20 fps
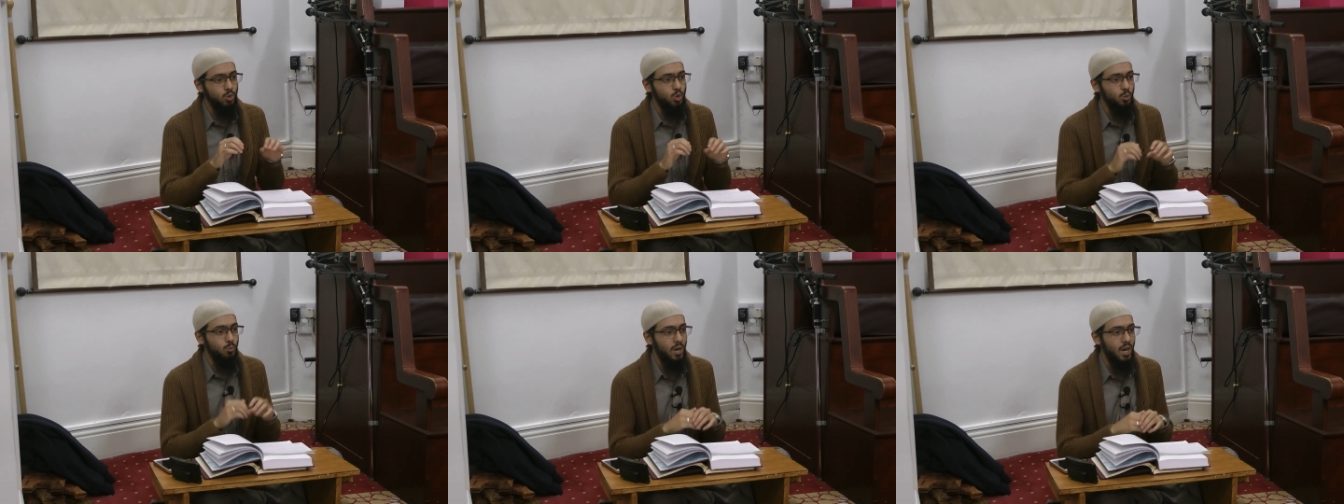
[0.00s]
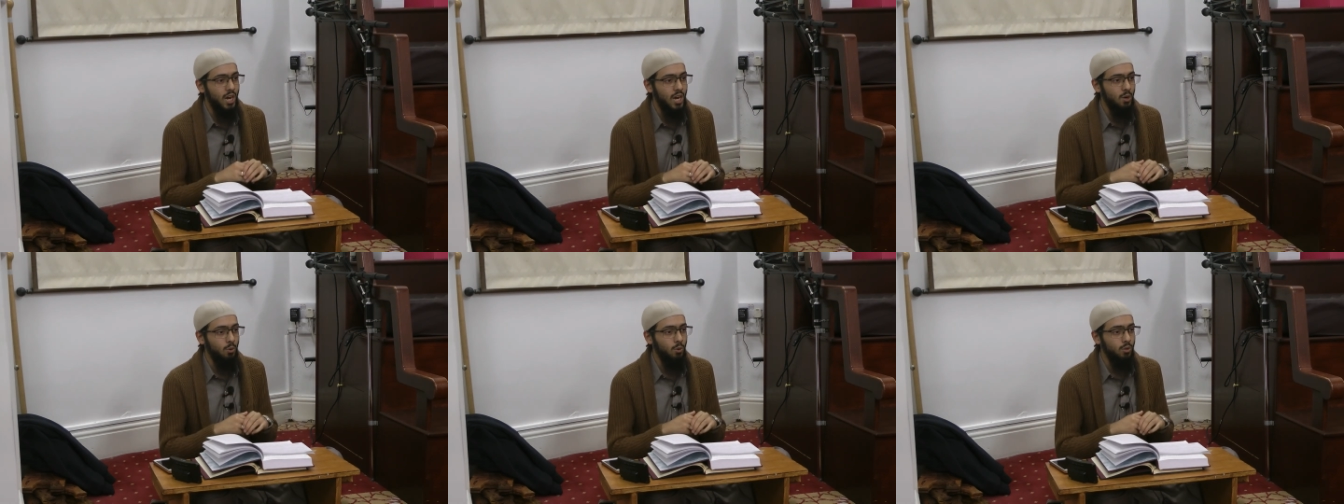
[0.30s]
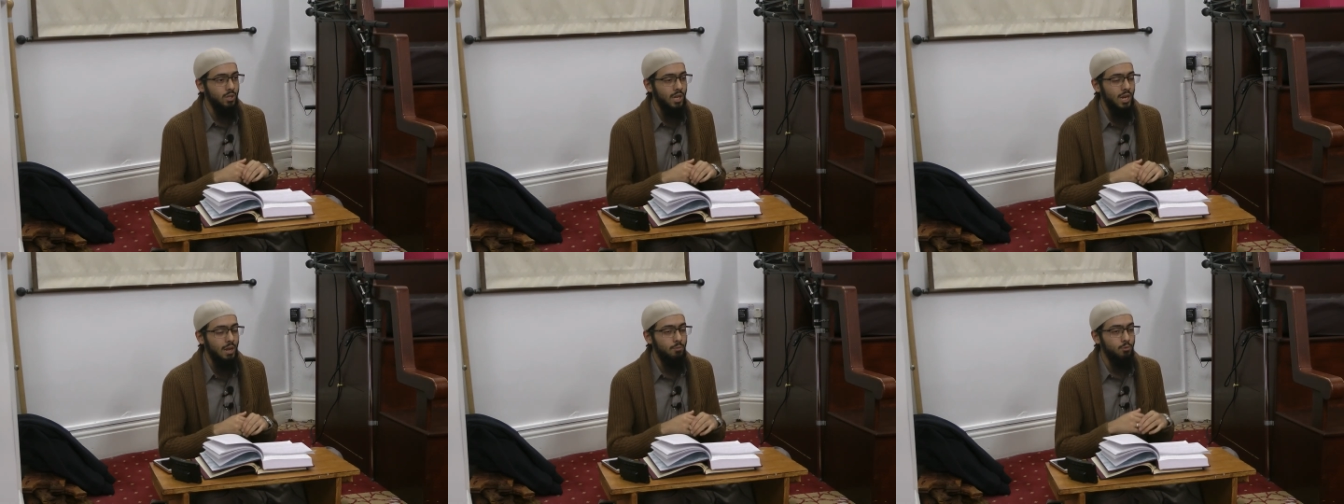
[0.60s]
subhanahu
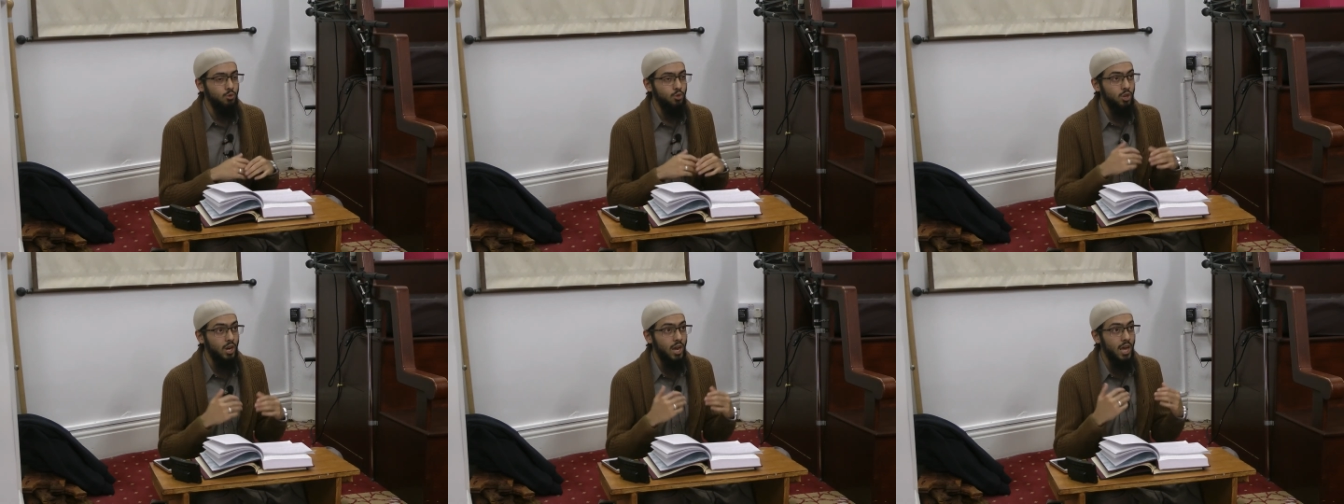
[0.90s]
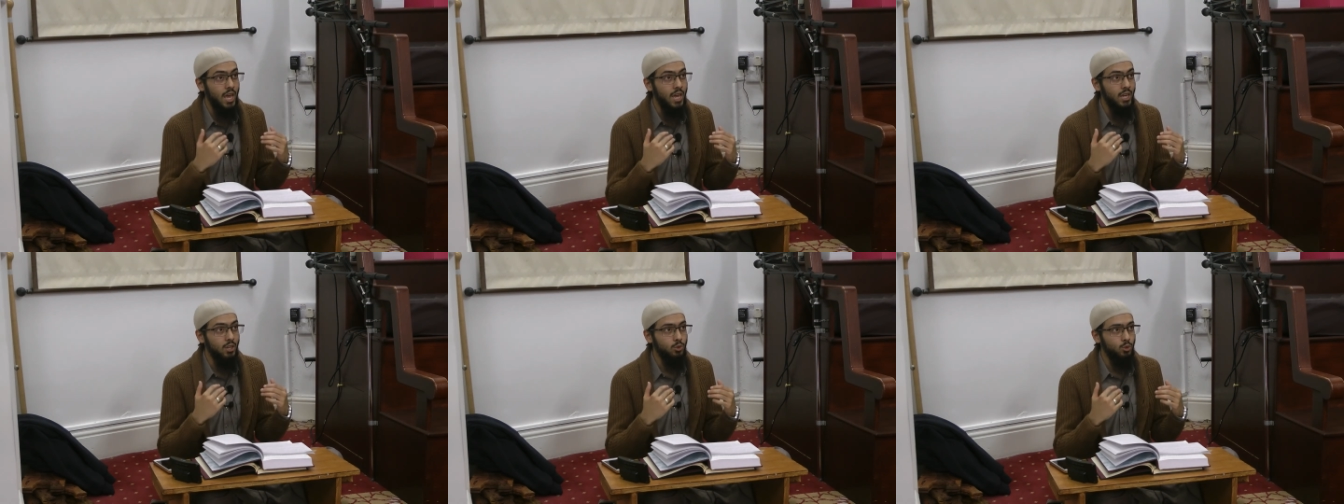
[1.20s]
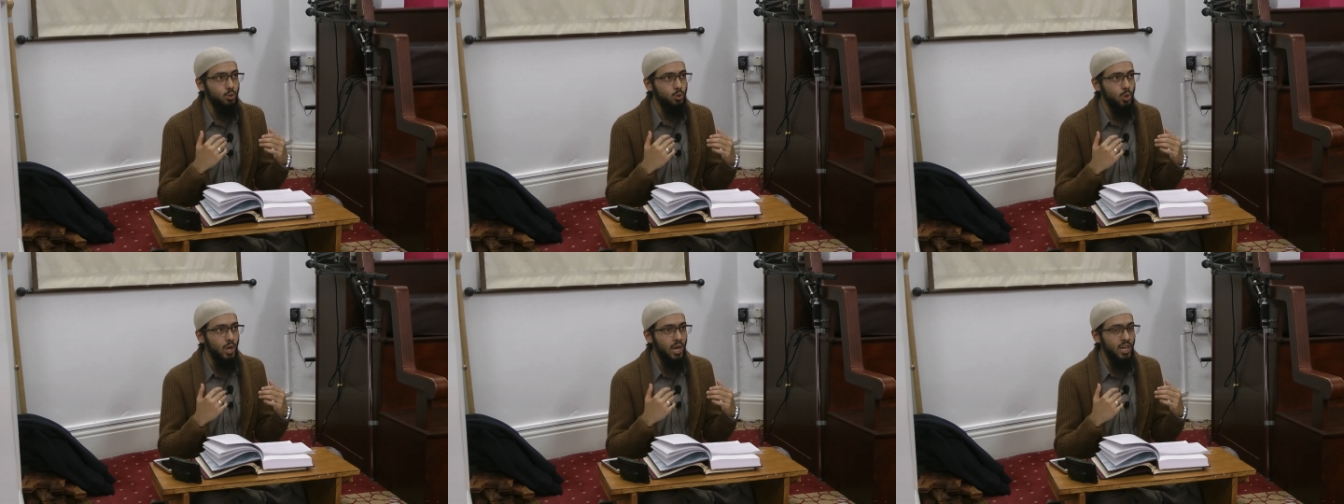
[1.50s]
wa ta'ala and trying
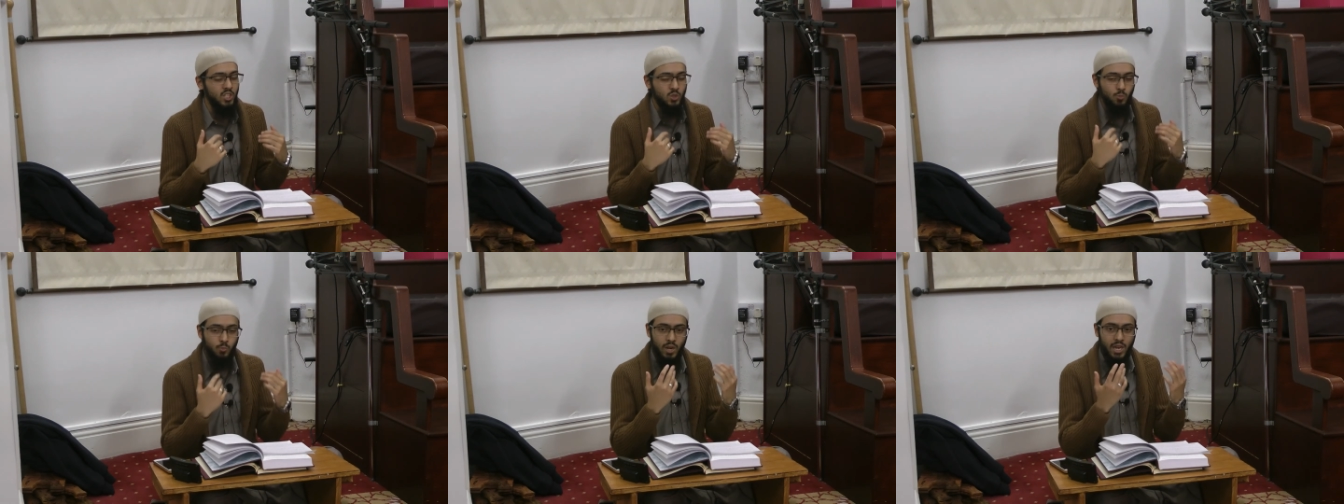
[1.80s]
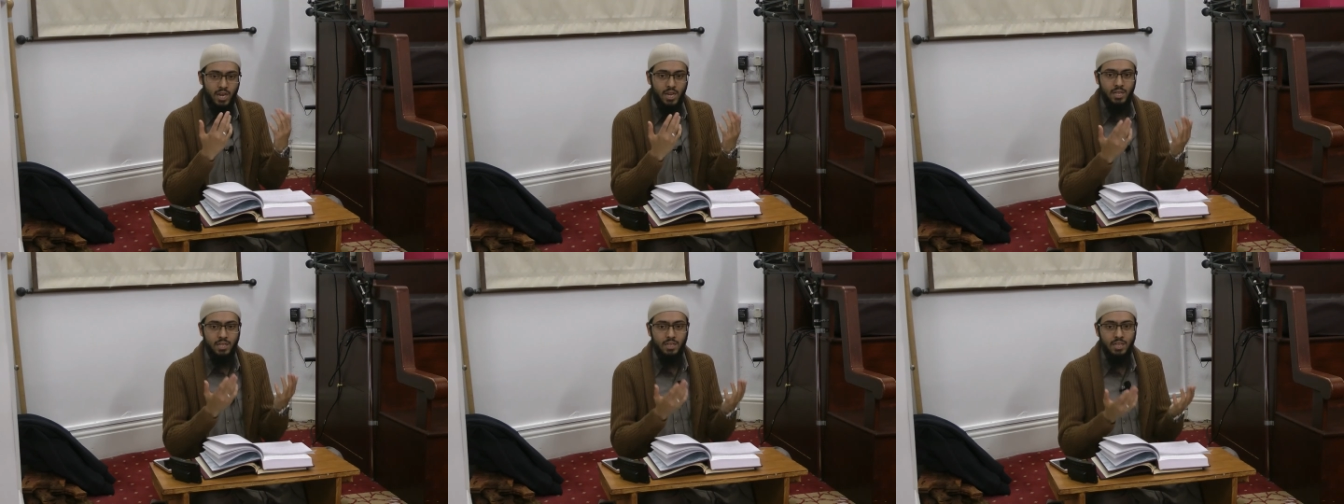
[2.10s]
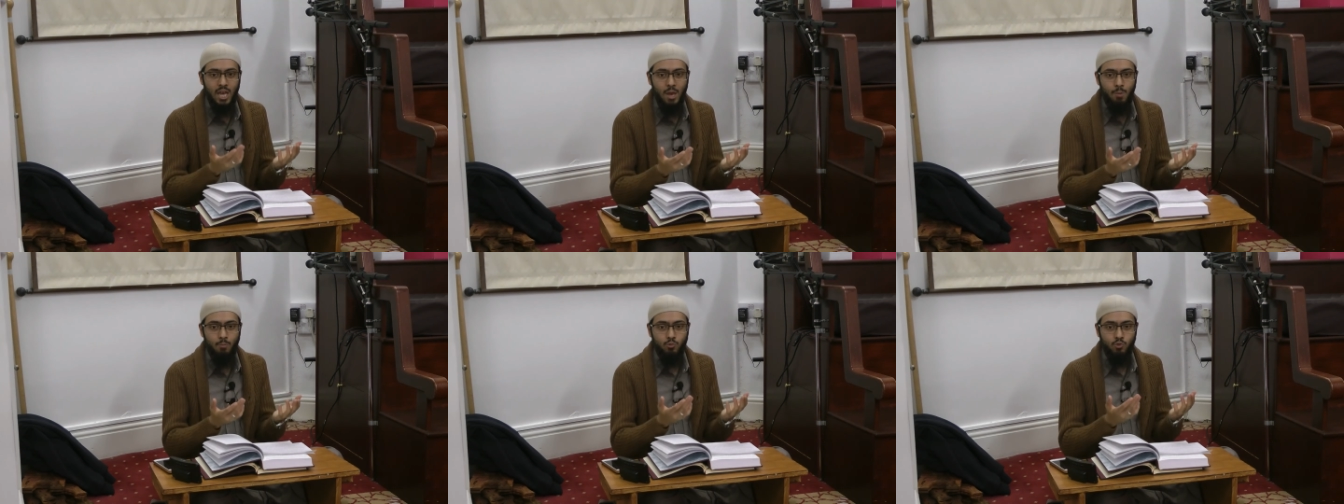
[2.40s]
to explain
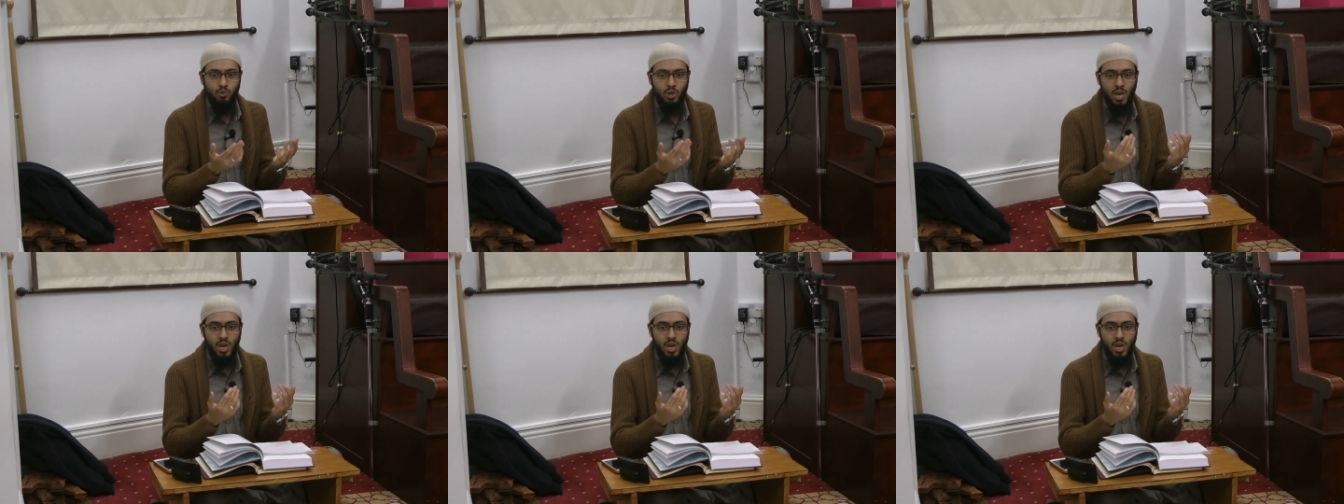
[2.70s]
them